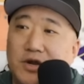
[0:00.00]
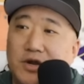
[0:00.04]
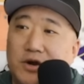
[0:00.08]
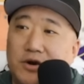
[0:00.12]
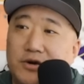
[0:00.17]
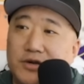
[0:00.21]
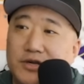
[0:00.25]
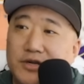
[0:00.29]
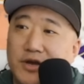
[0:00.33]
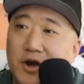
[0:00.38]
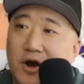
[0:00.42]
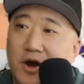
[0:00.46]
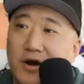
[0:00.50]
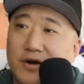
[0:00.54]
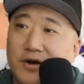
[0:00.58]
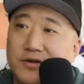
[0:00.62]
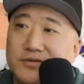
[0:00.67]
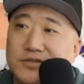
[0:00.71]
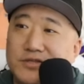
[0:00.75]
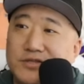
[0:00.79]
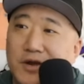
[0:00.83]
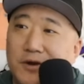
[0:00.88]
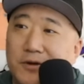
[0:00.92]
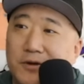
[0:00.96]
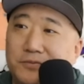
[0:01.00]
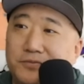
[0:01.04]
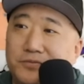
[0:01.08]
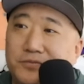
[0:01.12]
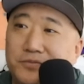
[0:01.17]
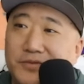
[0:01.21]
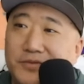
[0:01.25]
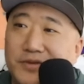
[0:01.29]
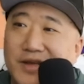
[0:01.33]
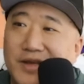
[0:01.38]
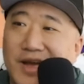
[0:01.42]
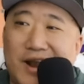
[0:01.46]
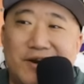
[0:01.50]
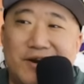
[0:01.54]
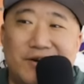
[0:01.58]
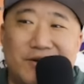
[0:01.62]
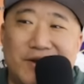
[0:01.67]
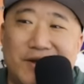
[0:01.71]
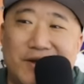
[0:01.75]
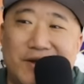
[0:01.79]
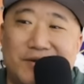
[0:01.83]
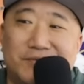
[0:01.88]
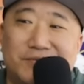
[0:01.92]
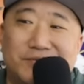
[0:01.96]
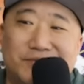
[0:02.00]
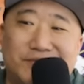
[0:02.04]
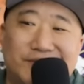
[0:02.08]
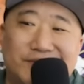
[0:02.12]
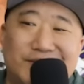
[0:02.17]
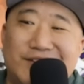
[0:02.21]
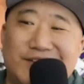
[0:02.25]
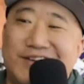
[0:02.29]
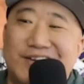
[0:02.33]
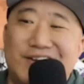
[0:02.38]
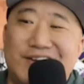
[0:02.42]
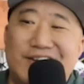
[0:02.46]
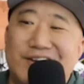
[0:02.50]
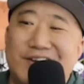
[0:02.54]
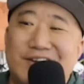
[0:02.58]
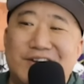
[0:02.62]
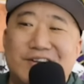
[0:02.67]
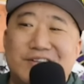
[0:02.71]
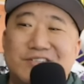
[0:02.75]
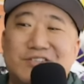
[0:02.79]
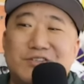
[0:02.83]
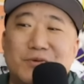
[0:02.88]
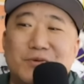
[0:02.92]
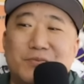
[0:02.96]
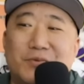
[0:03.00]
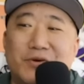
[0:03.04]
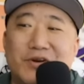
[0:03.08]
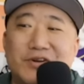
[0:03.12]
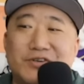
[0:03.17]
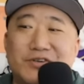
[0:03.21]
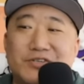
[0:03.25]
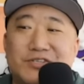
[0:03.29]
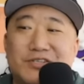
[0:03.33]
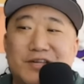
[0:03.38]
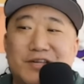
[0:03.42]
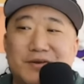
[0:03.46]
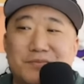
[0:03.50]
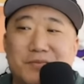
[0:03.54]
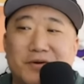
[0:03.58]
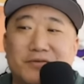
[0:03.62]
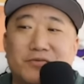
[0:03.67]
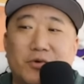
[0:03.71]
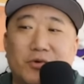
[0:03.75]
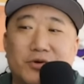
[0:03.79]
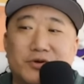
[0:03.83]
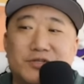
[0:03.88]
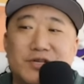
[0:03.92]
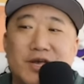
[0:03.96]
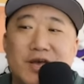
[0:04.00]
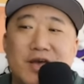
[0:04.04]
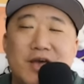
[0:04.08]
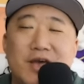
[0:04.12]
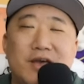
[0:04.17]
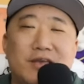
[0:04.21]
was already gone, so I don't know. It is super interesting. But, of course,